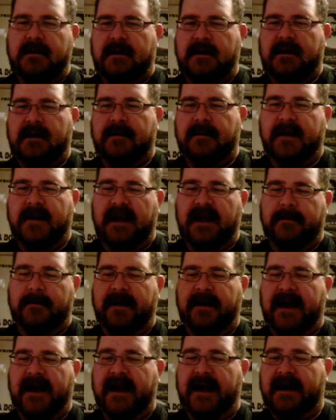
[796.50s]
in the main
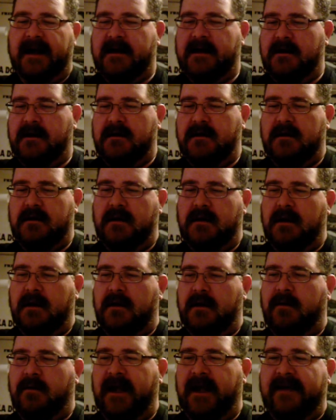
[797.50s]
pack.
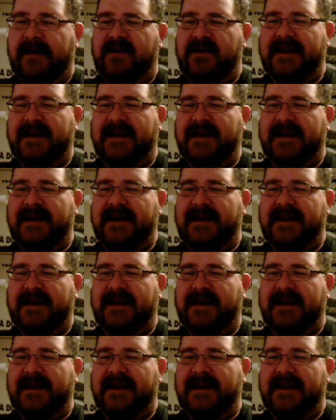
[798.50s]
We have a